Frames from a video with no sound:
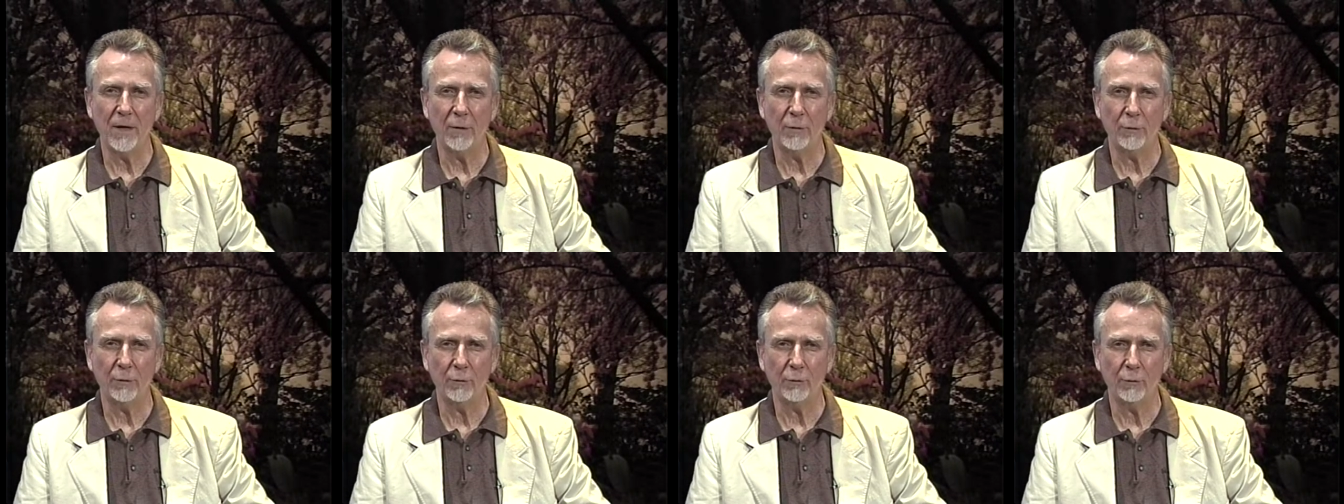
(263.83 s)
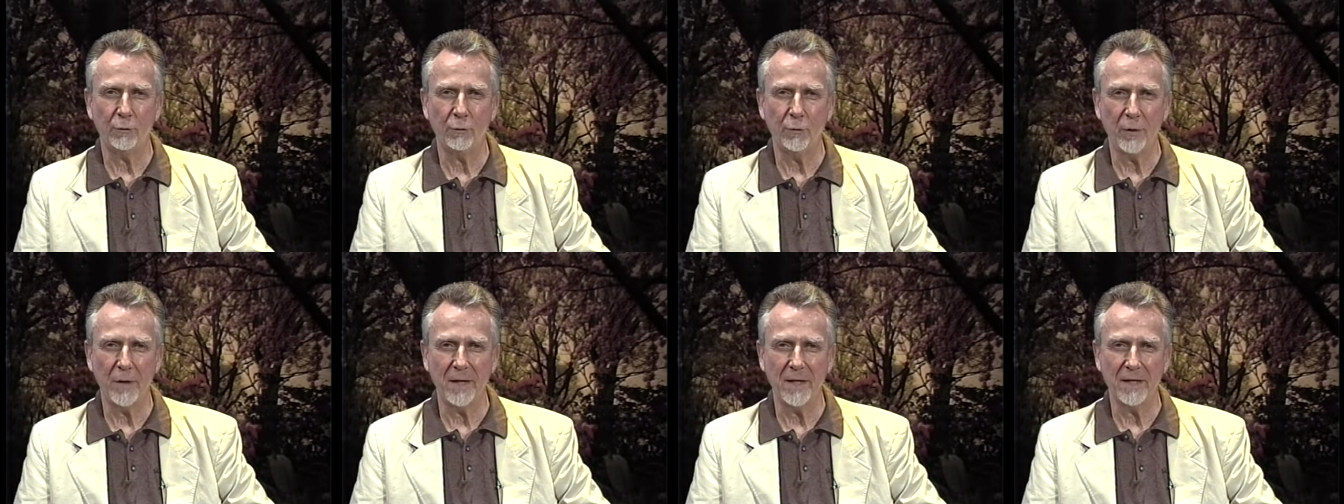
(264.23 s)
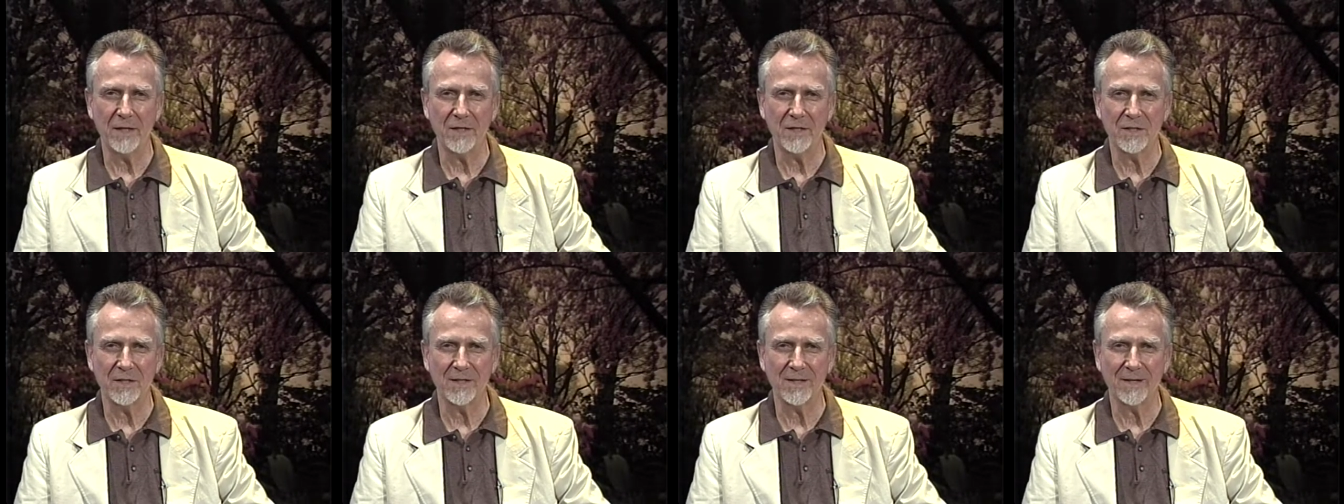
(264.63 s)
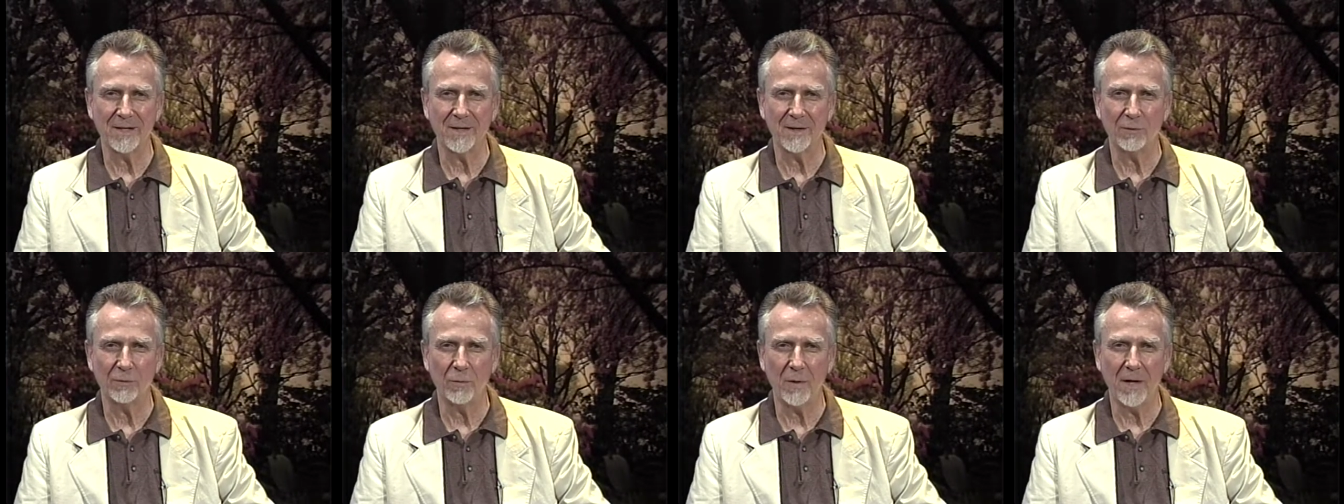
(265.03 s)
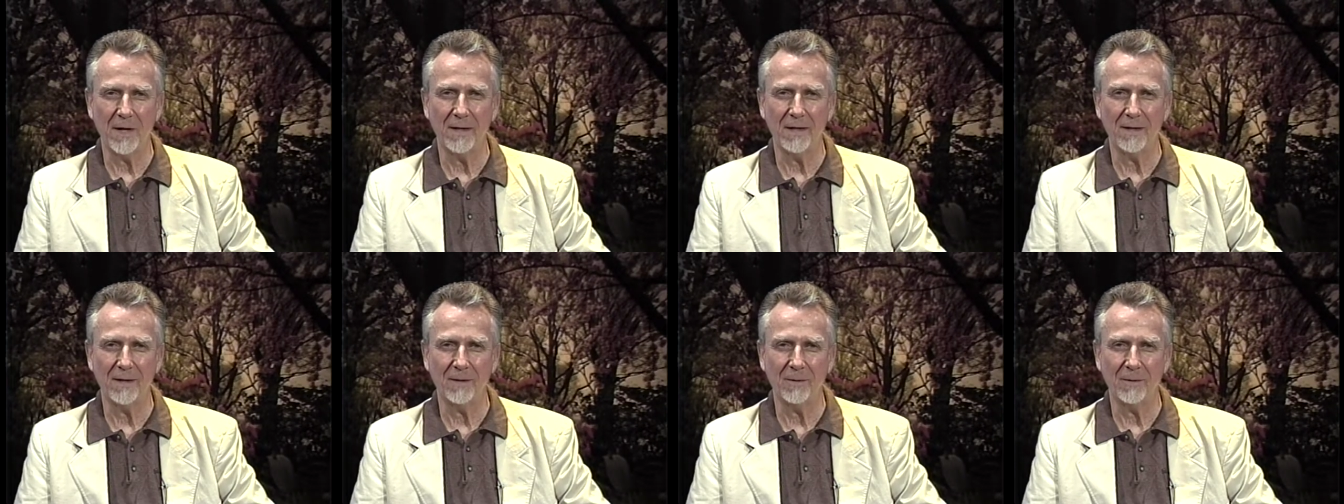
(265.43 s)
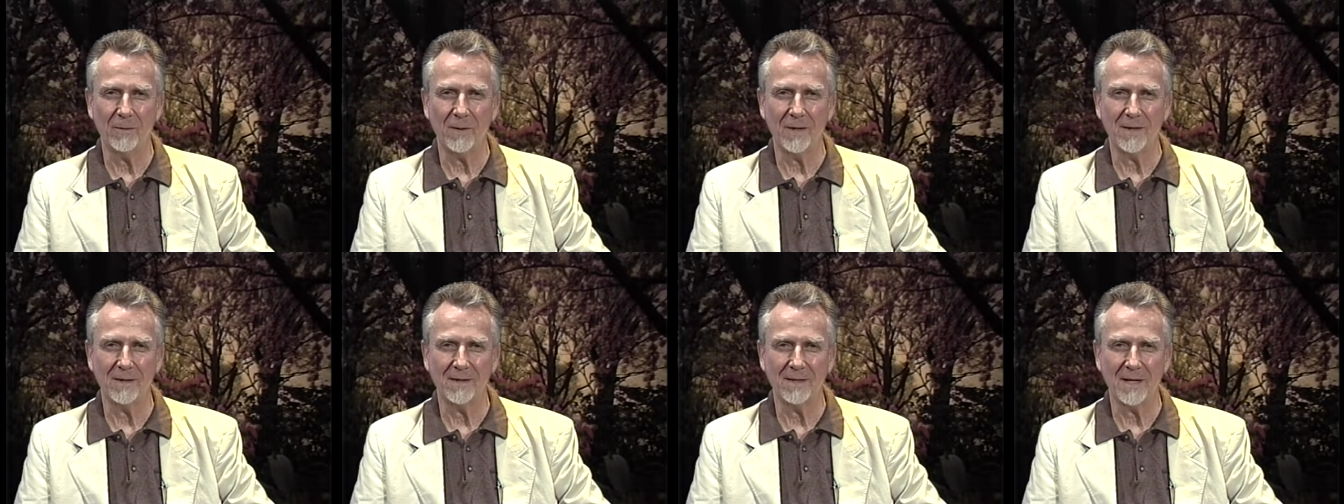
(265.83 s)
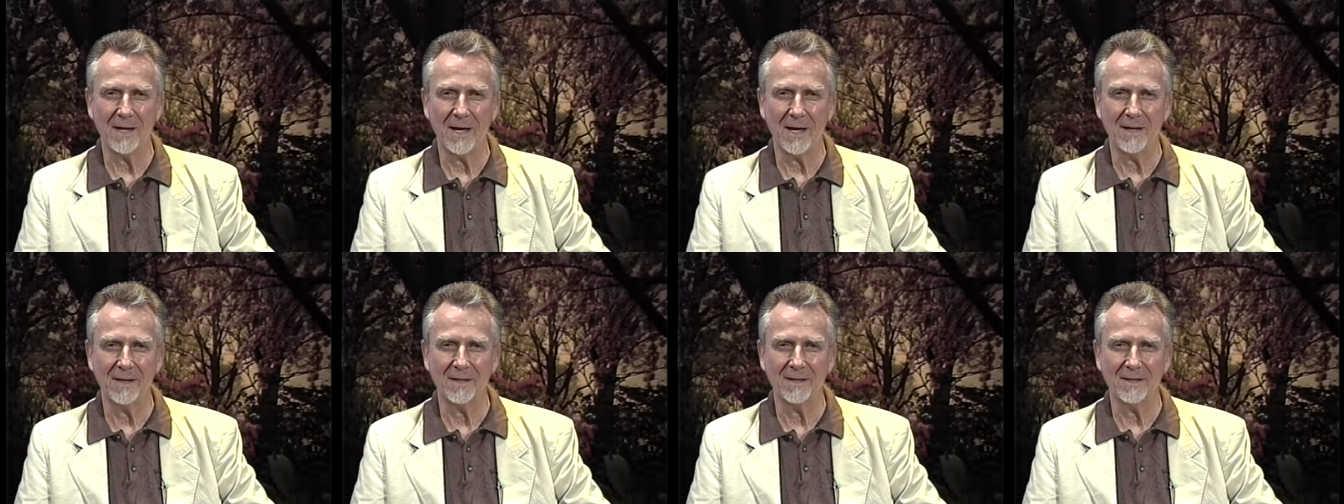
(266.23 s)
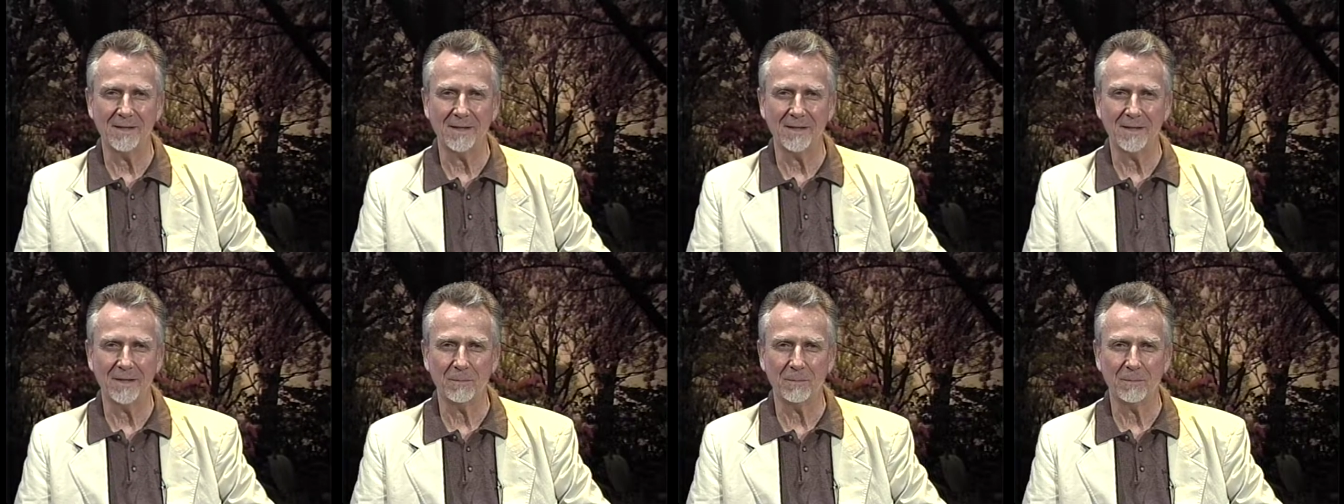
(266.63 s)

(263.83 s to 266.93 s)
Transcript: on the Freaks radio talent